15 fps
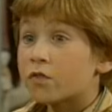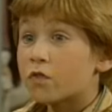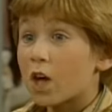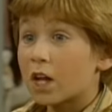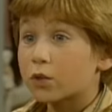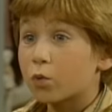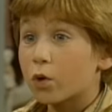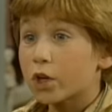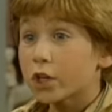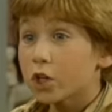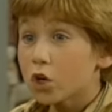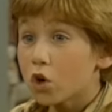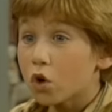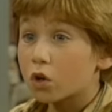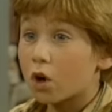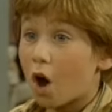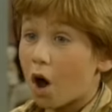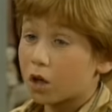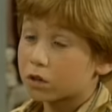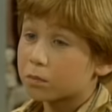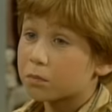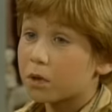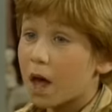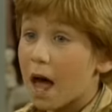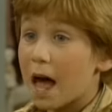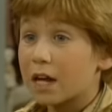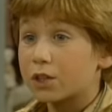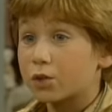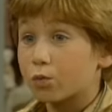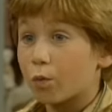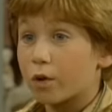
That's what you called him last